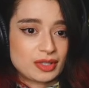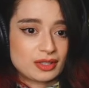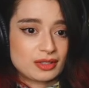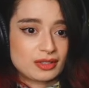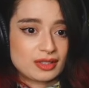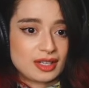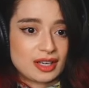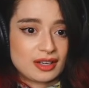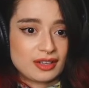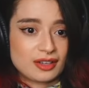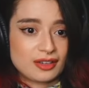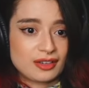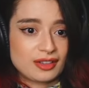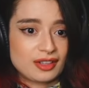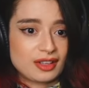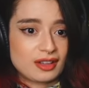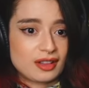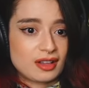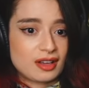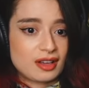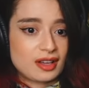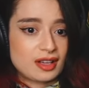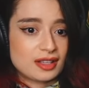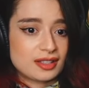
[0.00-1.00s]
Now you're in the
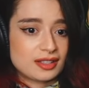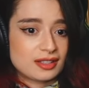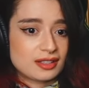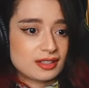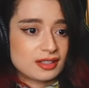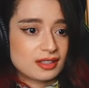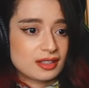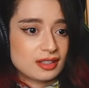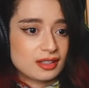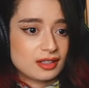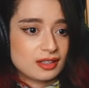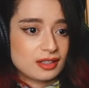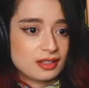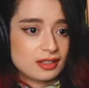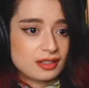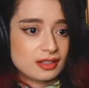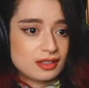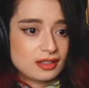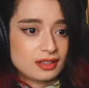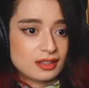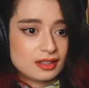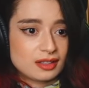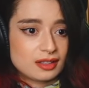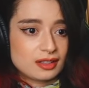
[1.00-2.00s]
class.
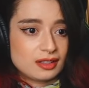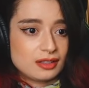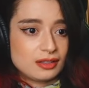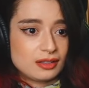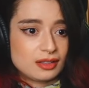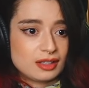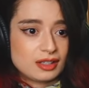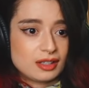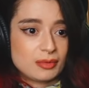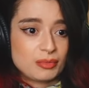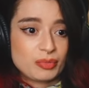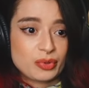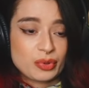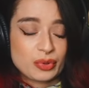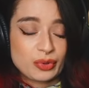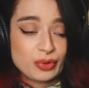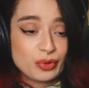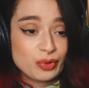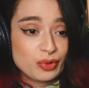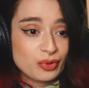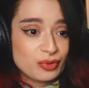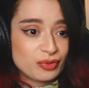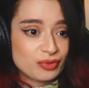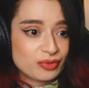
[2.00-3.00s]
You can
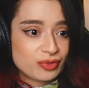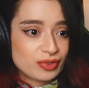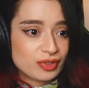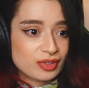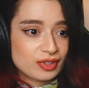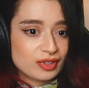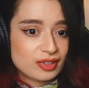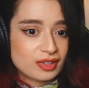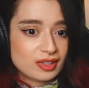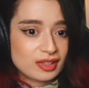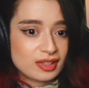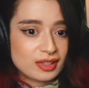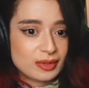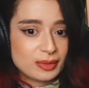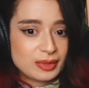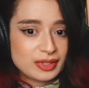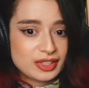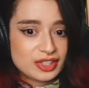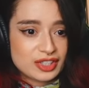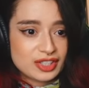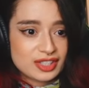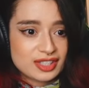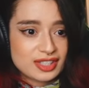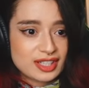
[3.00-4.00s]
improve. I would
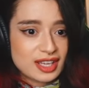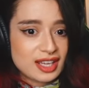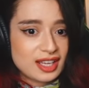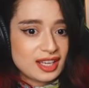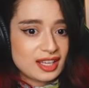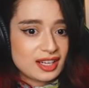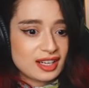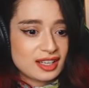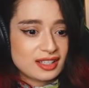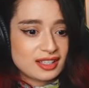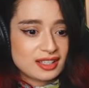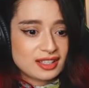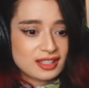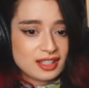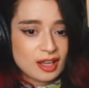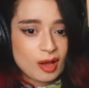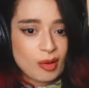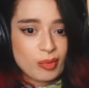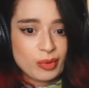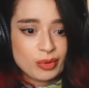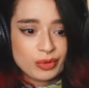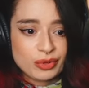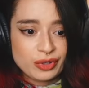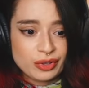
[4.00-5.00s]
just take it as a
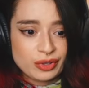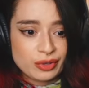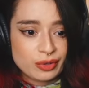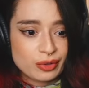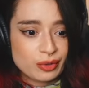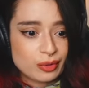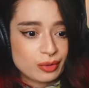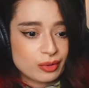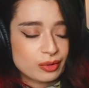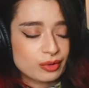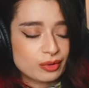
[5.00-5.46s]
W.